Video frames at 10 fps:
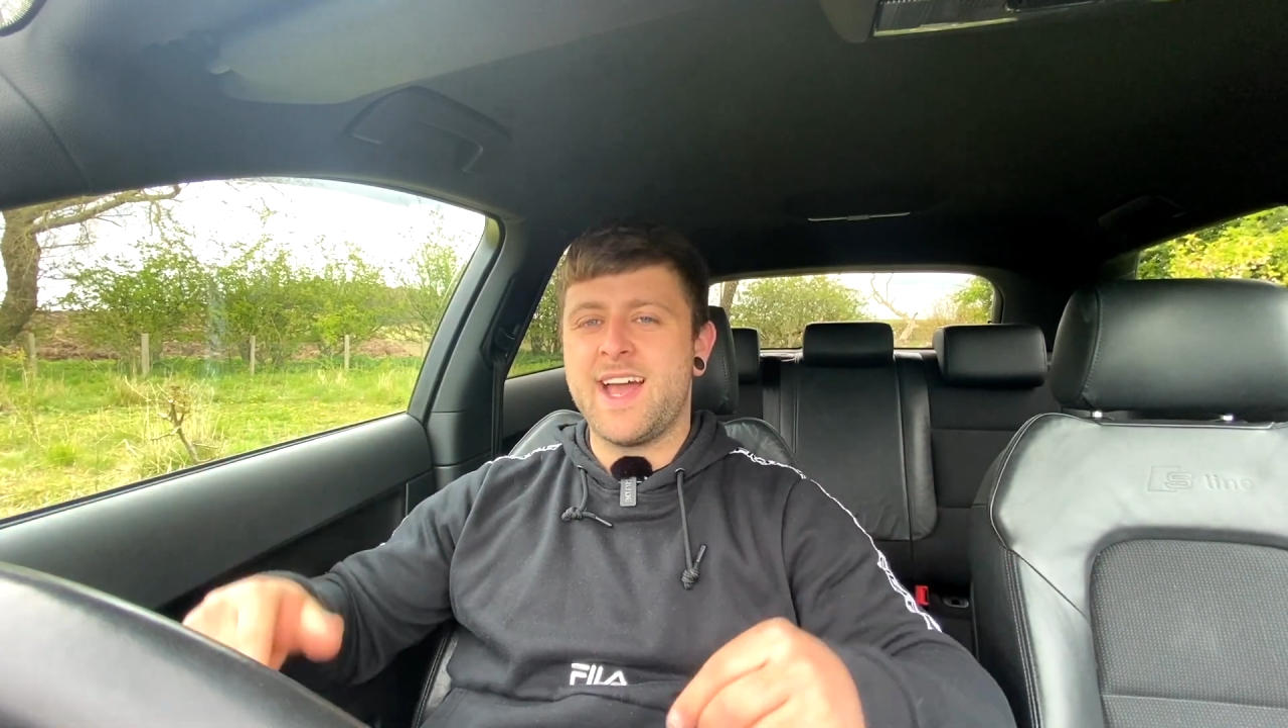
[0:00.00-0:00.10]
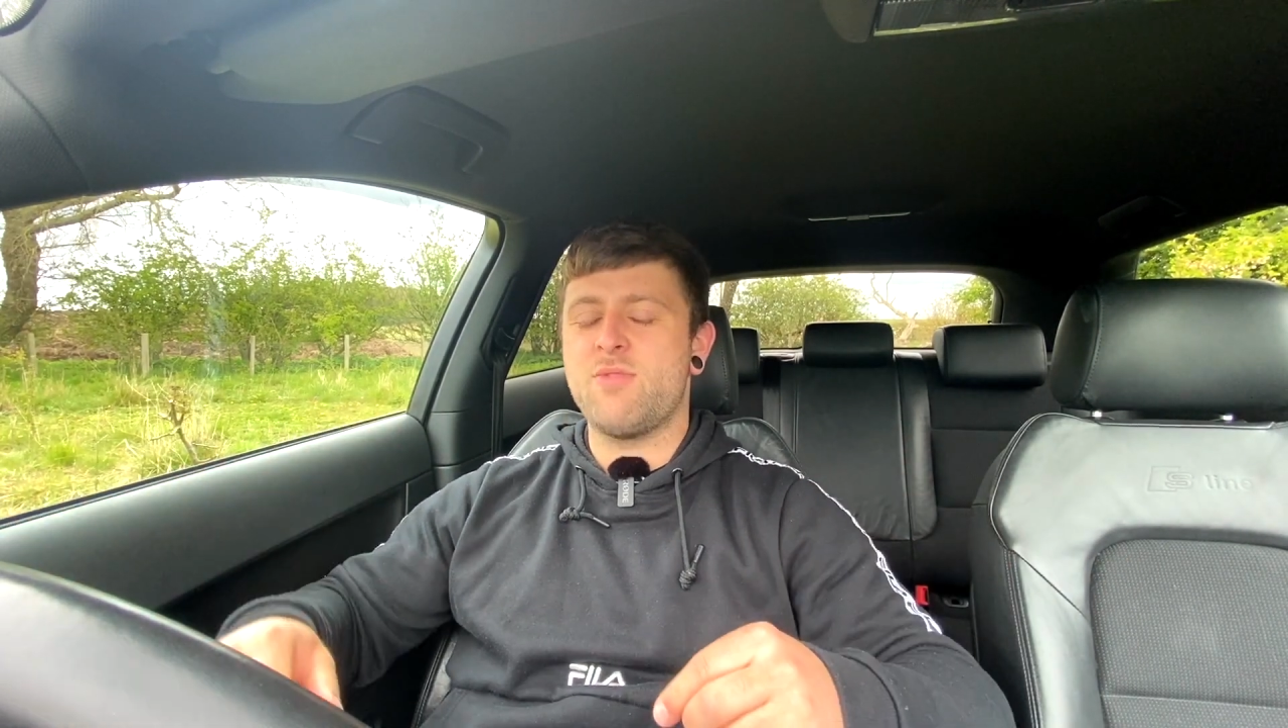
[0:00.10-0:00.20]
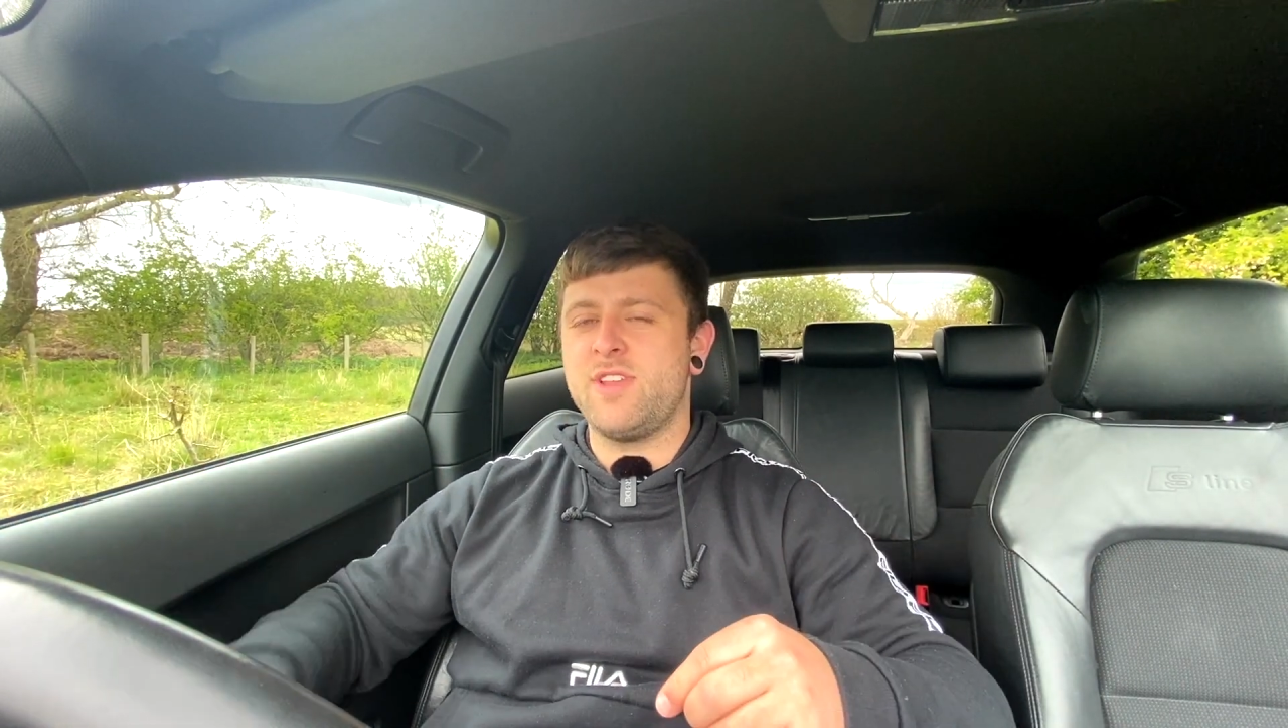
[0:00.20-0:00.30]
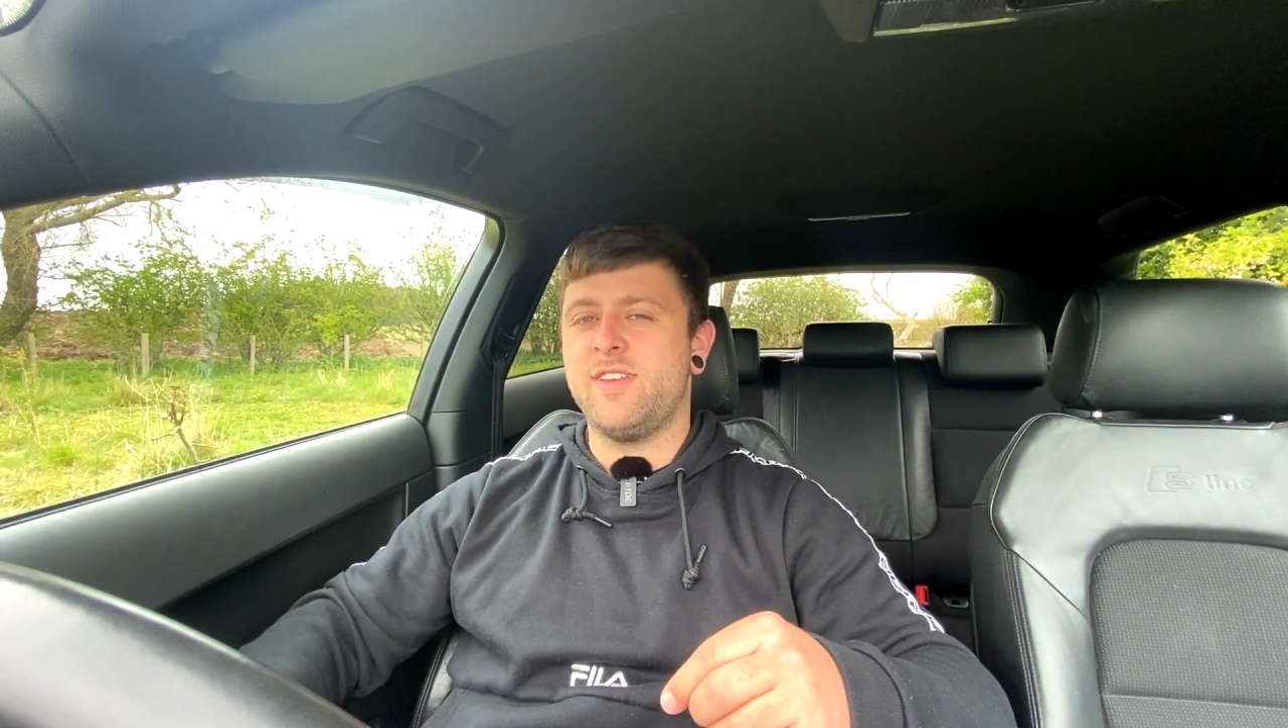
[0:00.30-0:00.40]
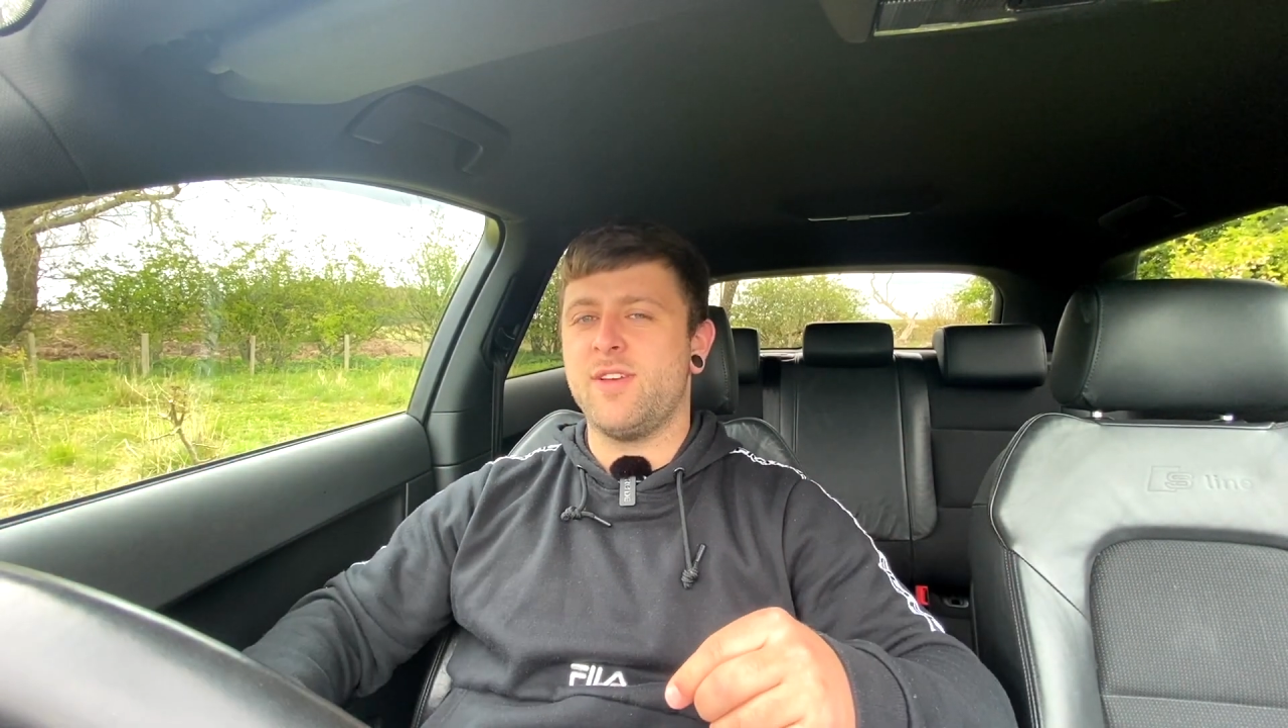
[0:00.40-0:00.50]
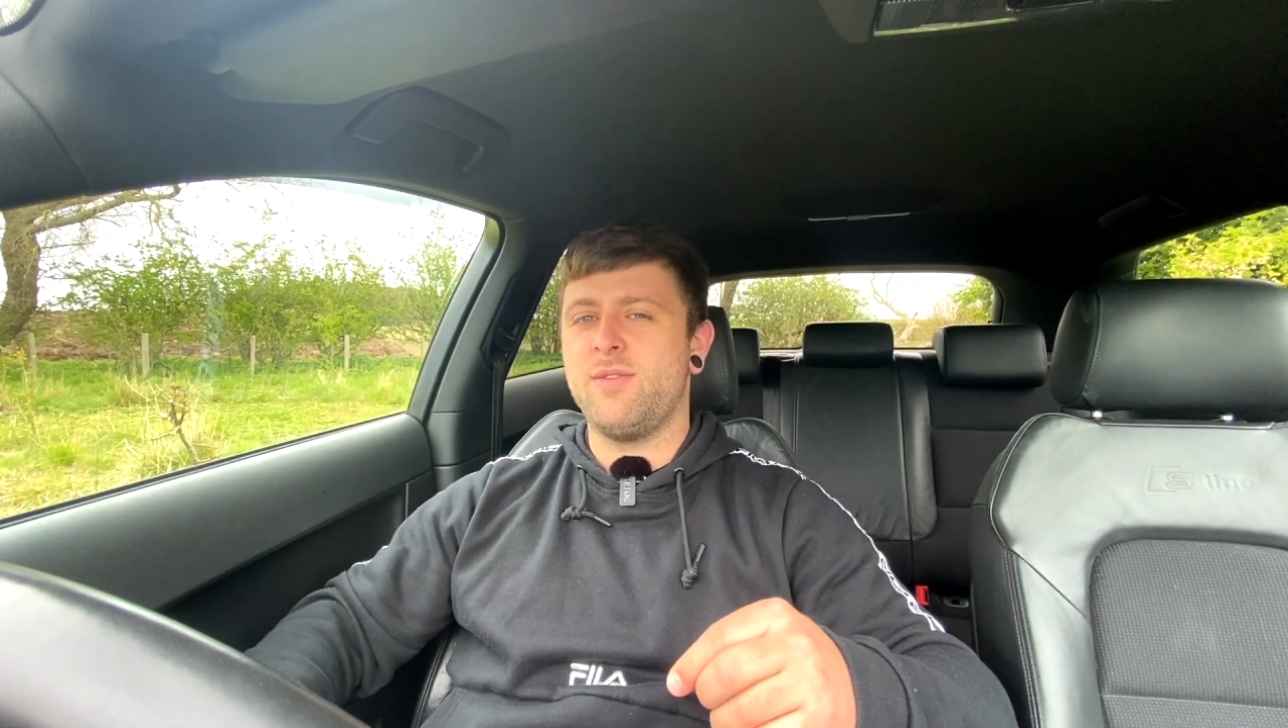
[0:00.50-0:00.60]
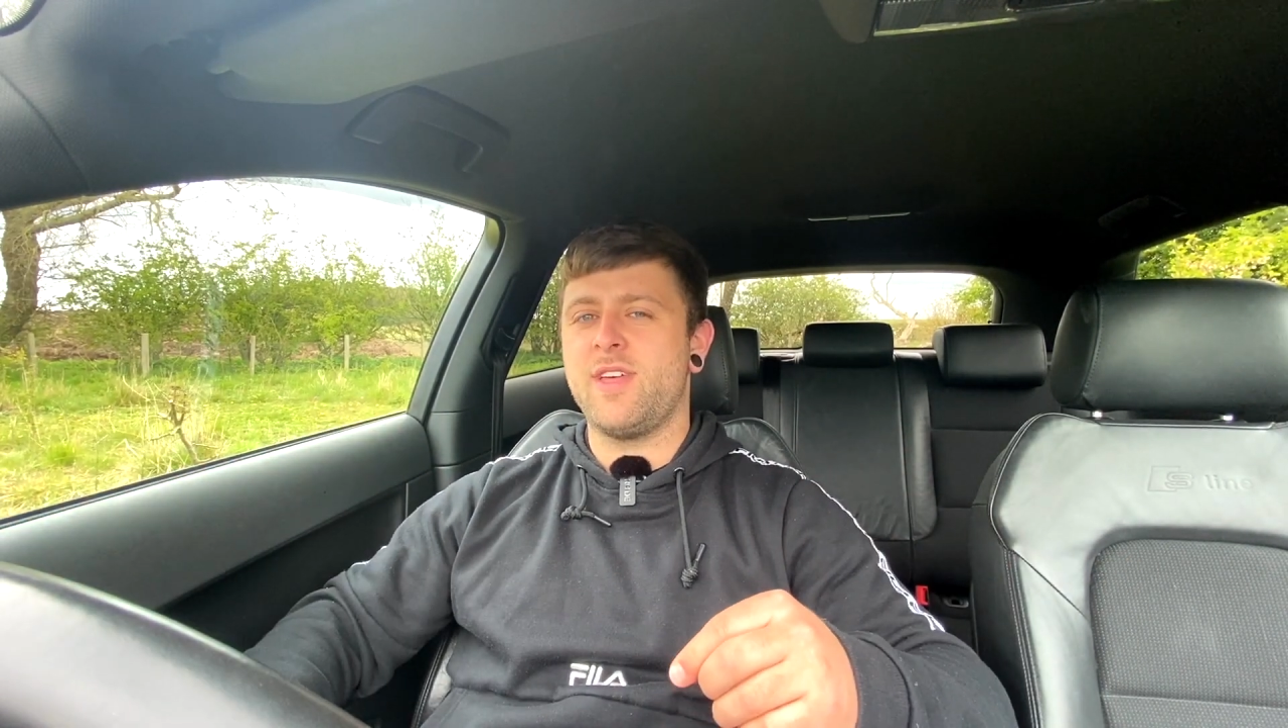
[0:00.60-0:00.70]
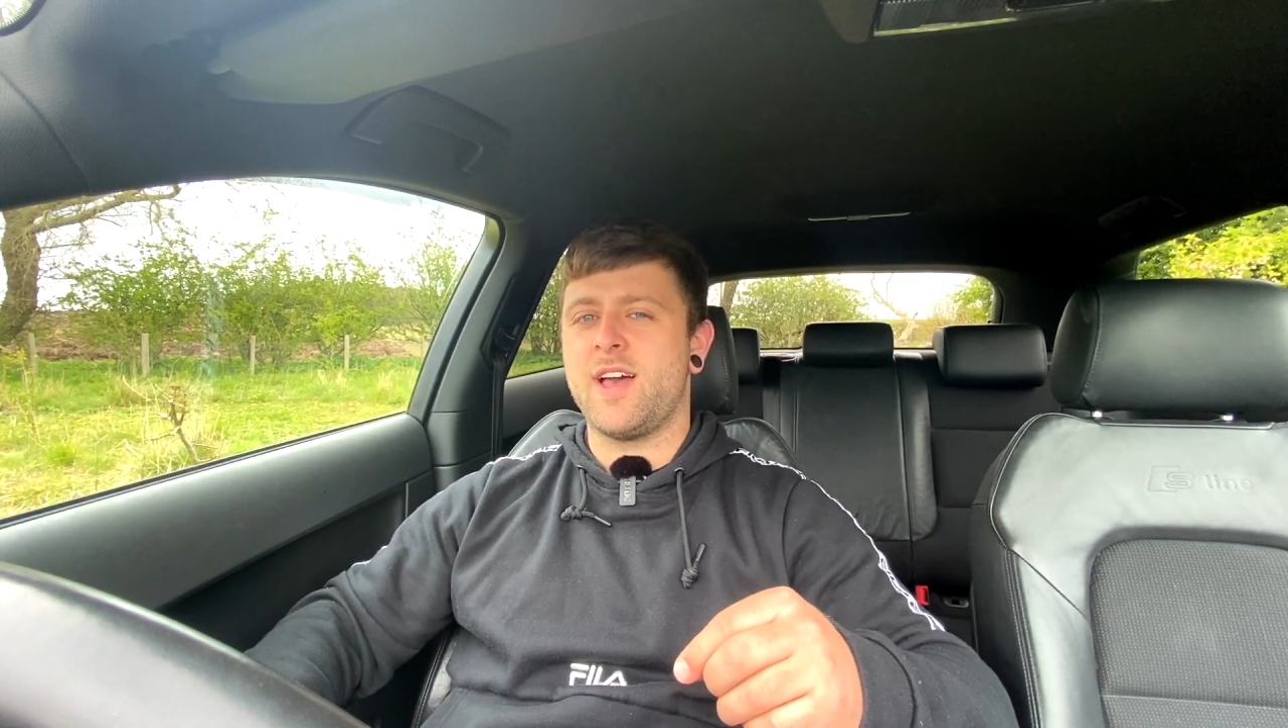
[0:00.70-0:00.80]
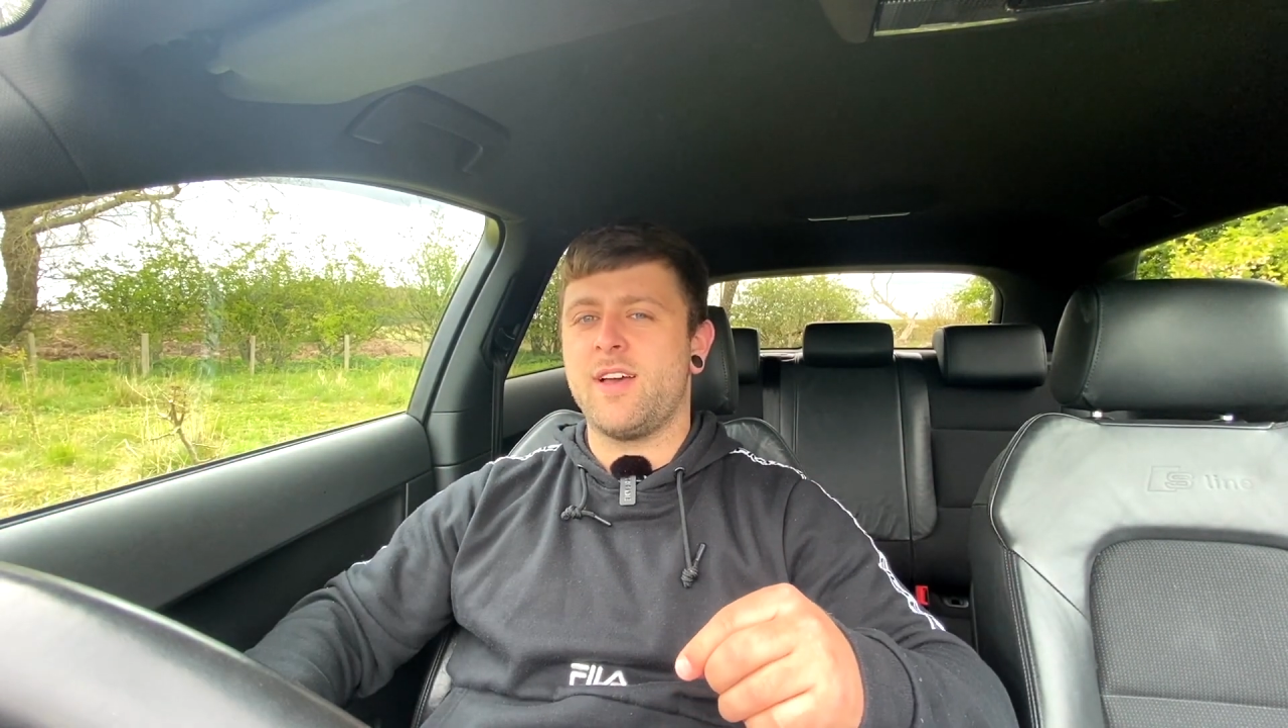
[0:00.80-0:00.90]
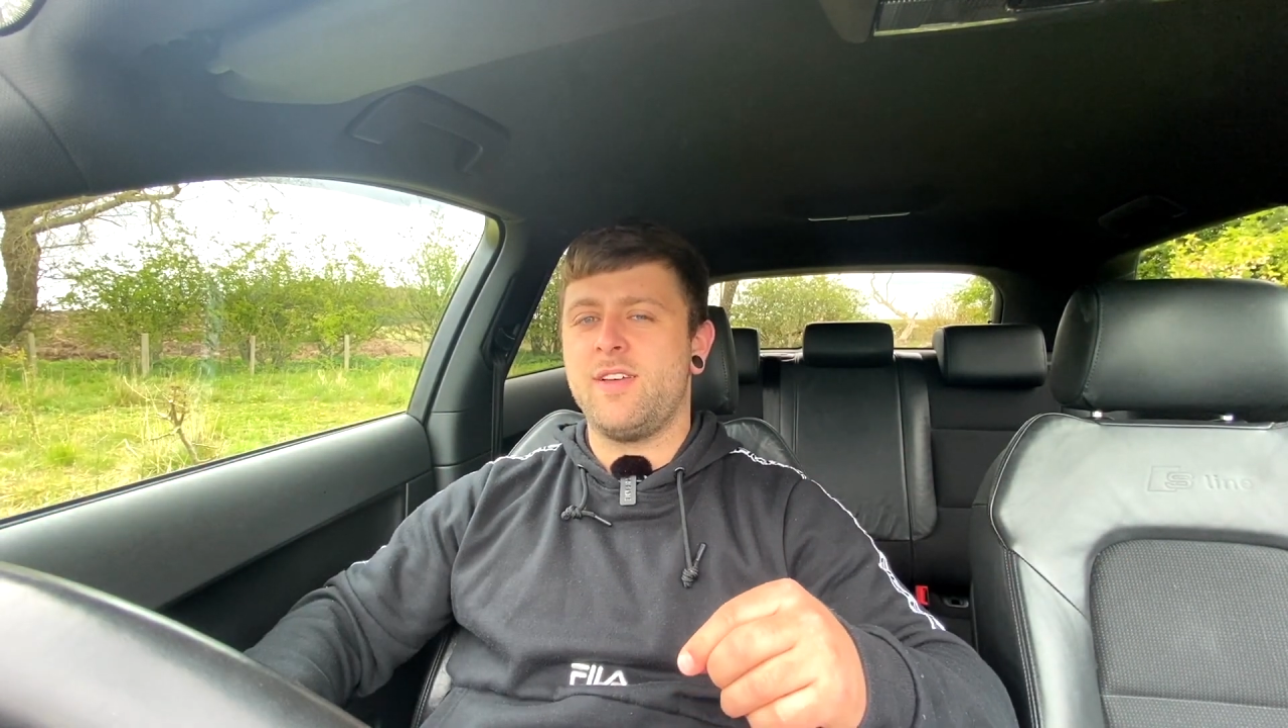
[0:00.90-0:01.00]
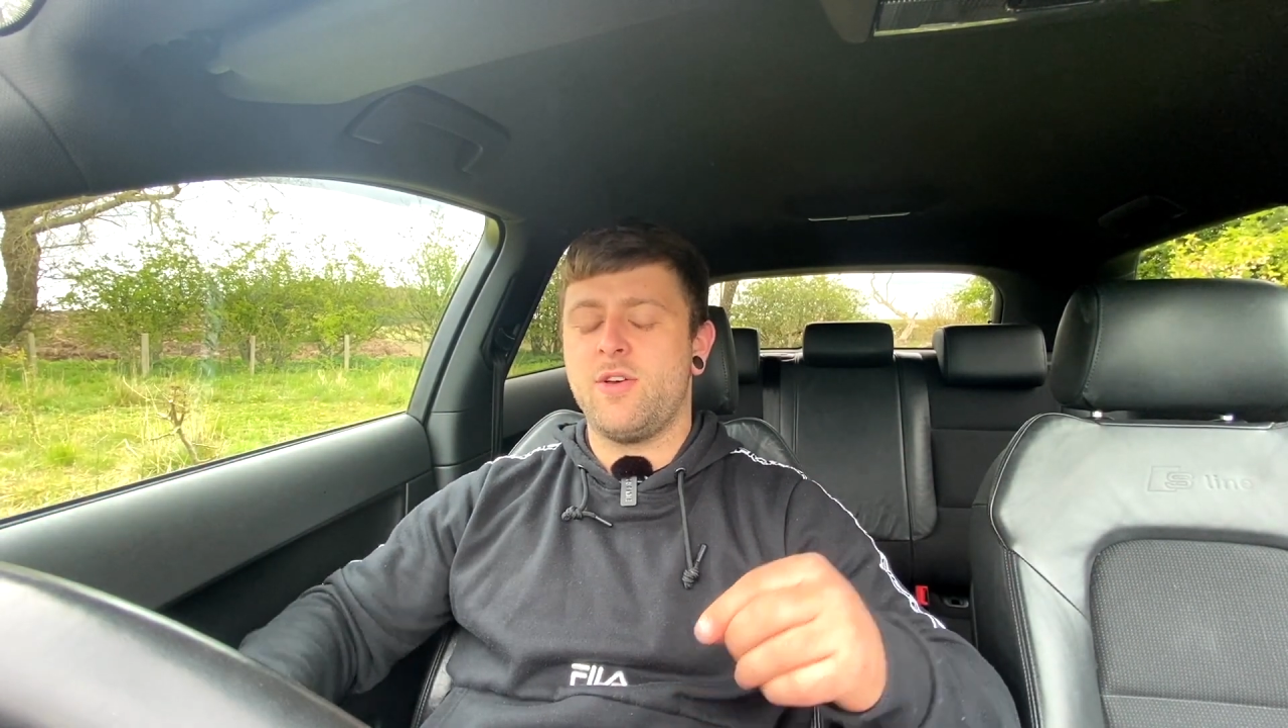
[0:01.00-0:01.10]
Audi do that?